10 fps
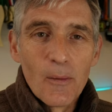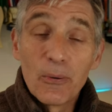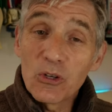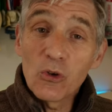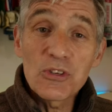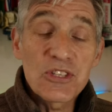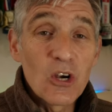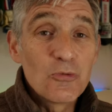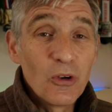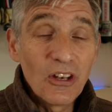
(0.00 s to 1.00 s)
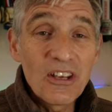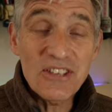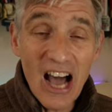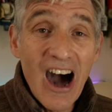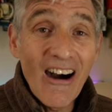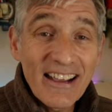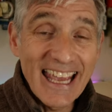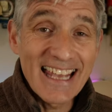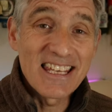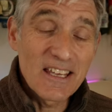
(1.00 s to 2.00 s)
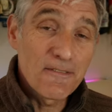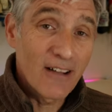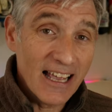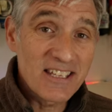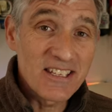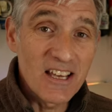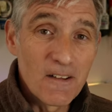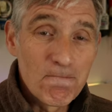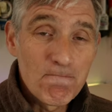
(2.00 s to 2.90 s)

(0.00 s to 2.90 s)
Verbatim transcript: But also runners are getting faster.